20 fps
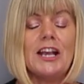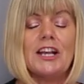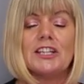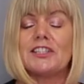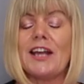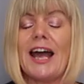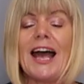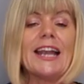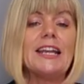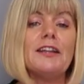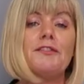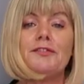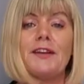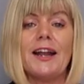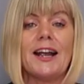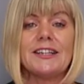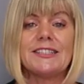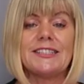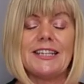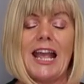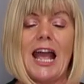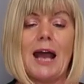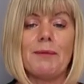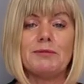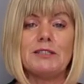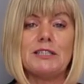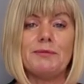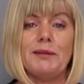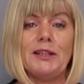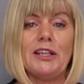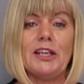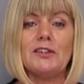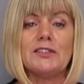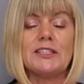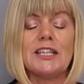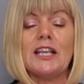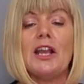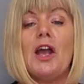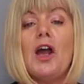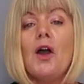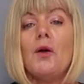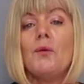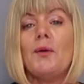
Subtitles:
So any flowers that you happen to be using,